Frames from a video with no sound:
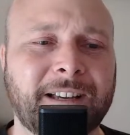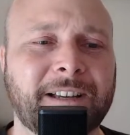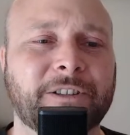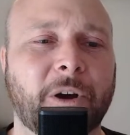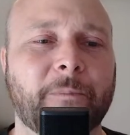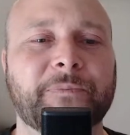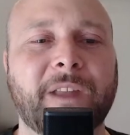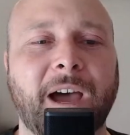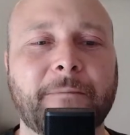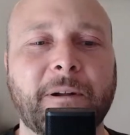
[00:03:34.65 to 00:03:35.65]
So,
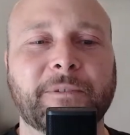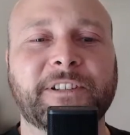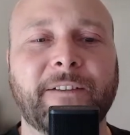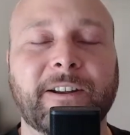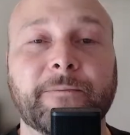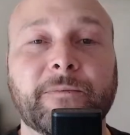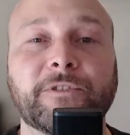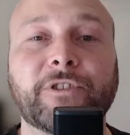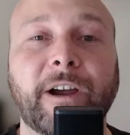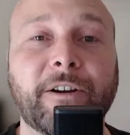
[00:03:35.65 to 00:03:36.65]
item number 7,
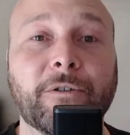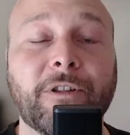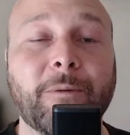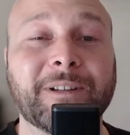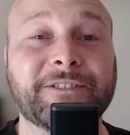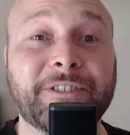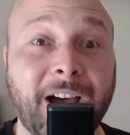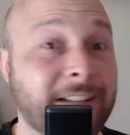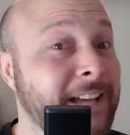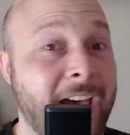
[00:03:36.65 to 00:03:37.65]
Tryon, Oklahoma
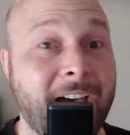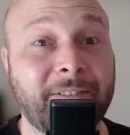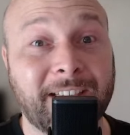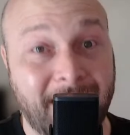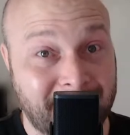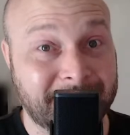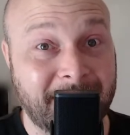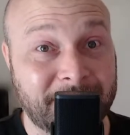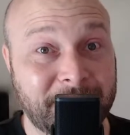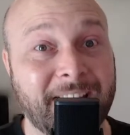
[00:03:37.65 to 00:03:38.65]
does have a gas station.